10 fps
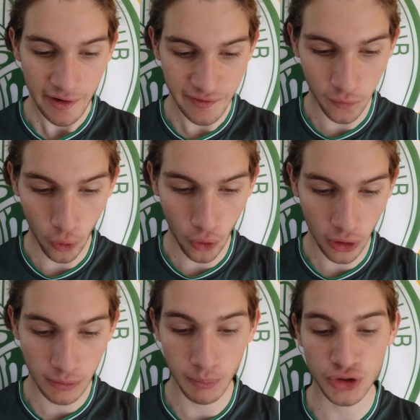
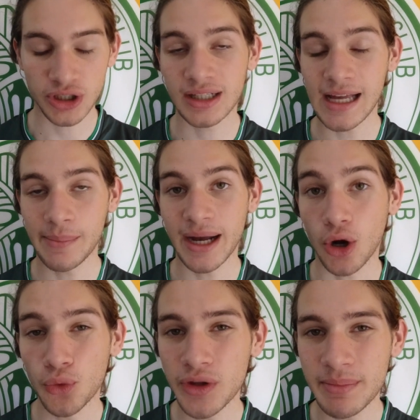for Mönchengladbach,
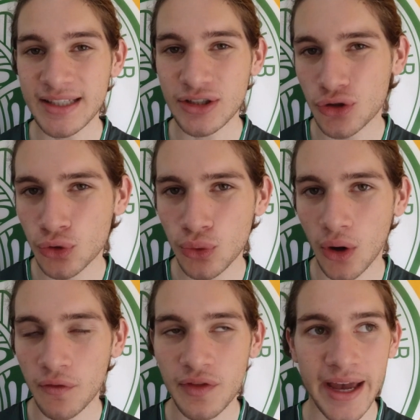only missing 2
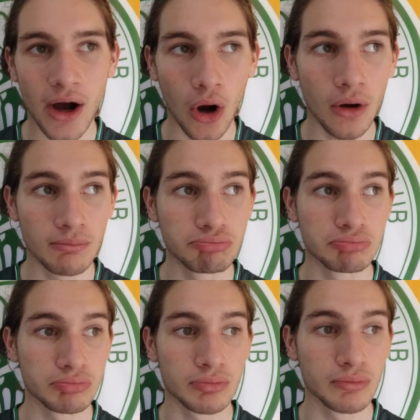of their
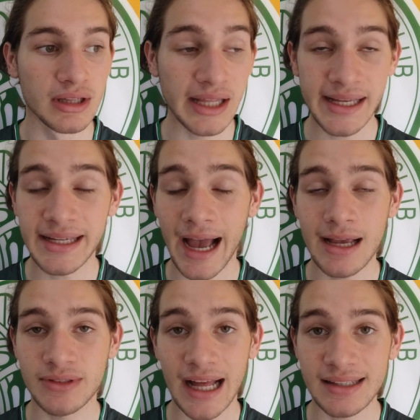league
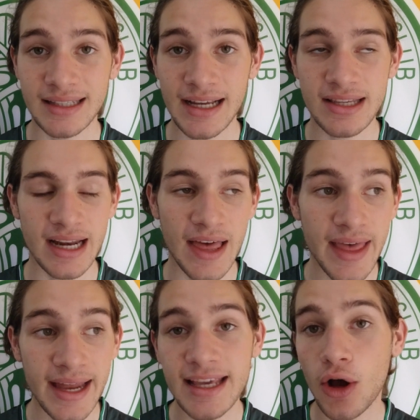games that season, and
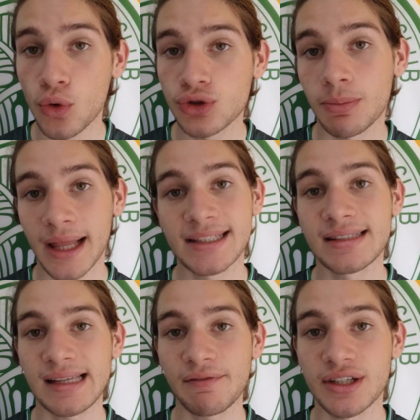then he also played
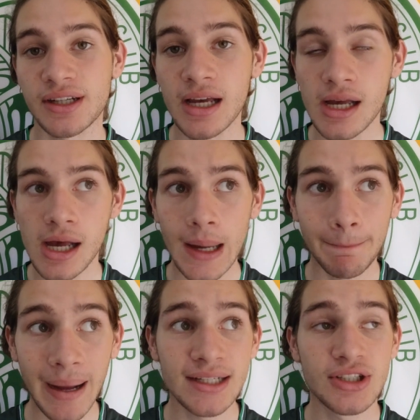7
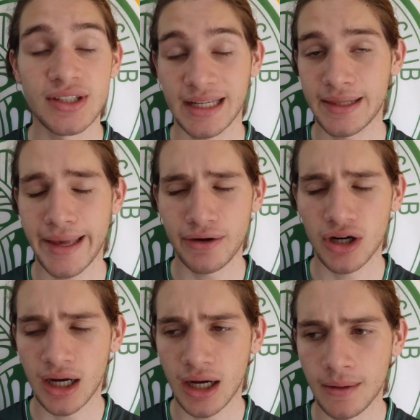matches in their
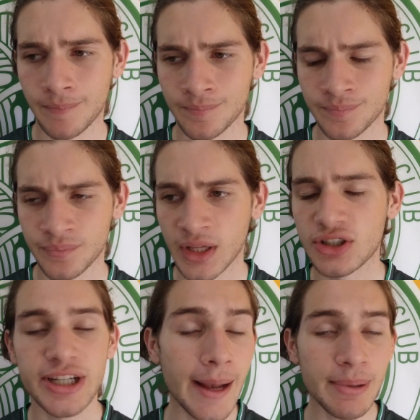
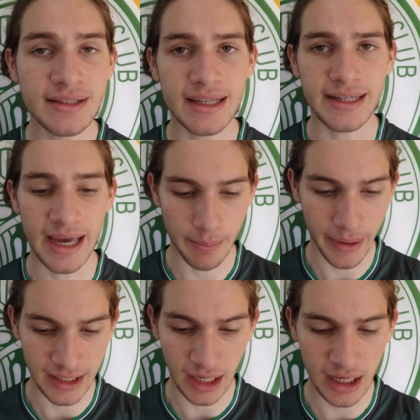Champions League
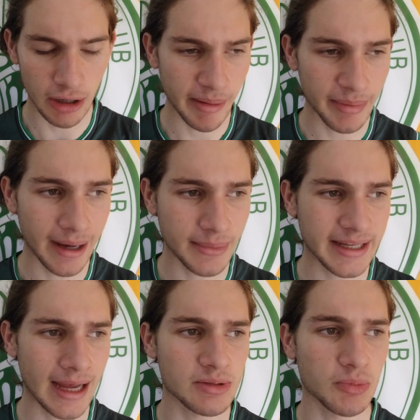campaign. I can't remember how many
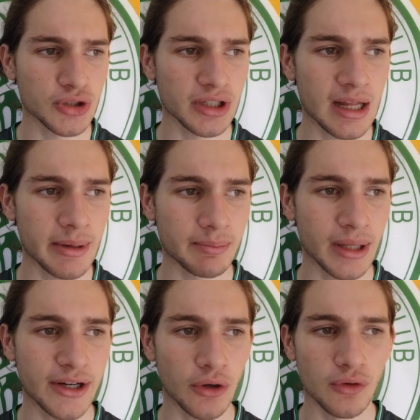games Mönchengladbach
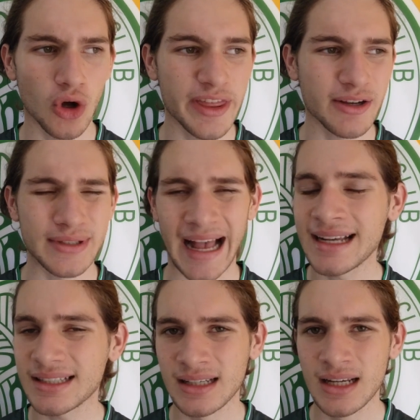played overall. I think it was
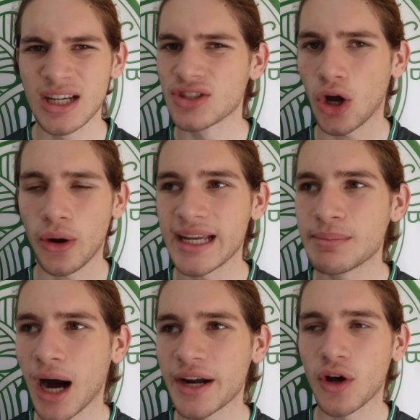8. So he
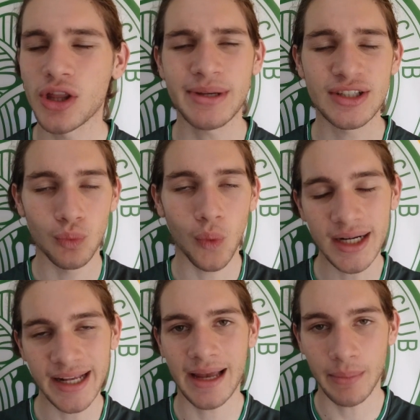might have only missed
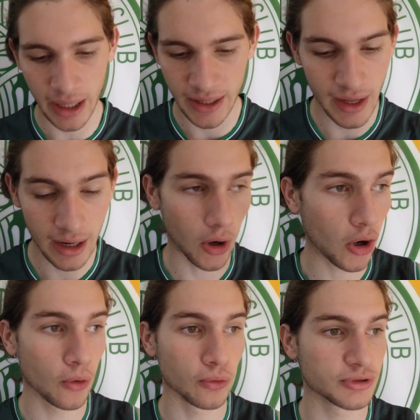1 game in that
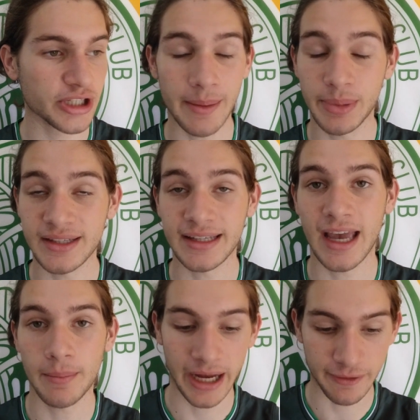whole Champions League
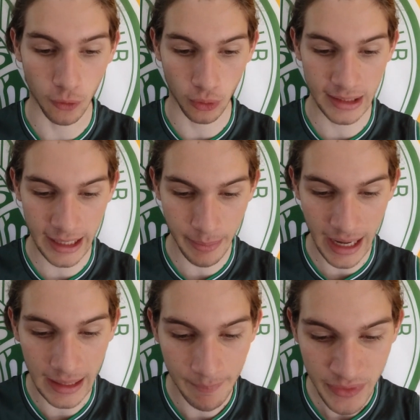campaign for
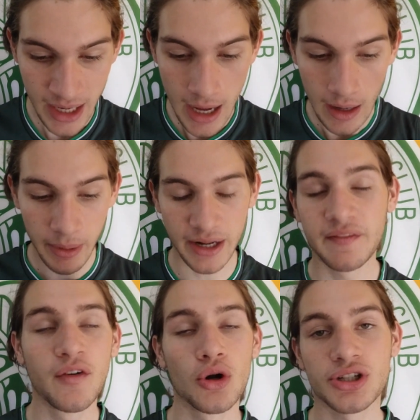Gladbach. But
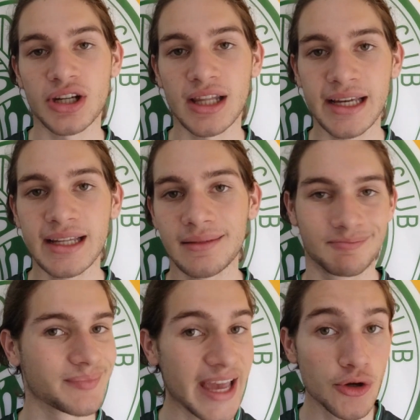unfortunately,
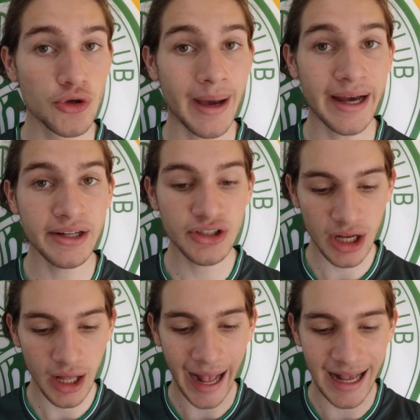their new
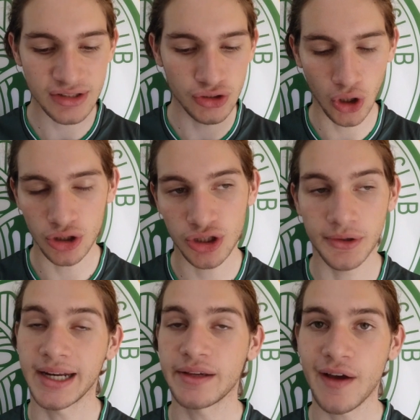manager has not
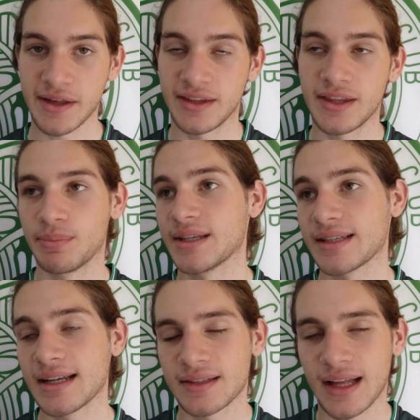shown any faith in them this
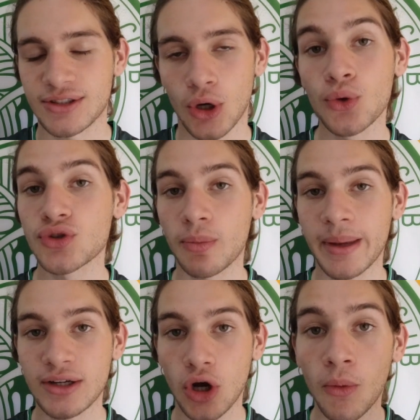season. That's also
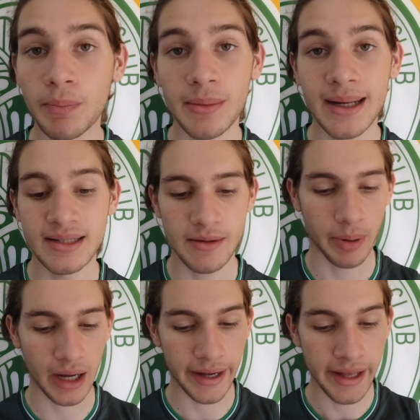been complemented
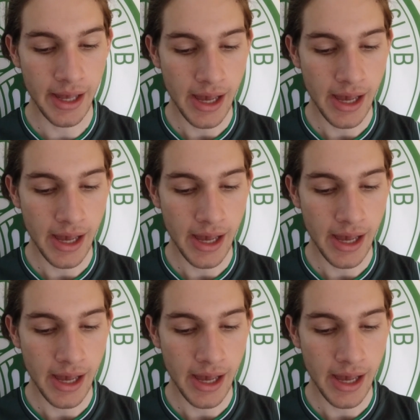by